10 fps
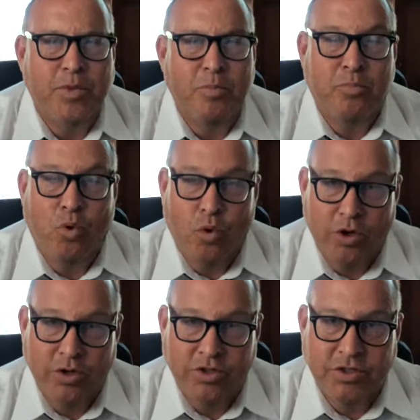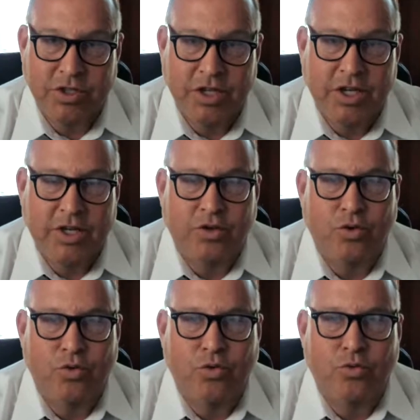boards
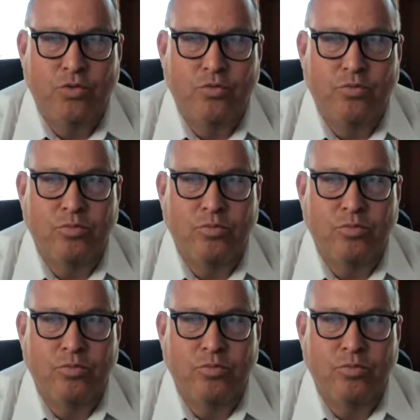to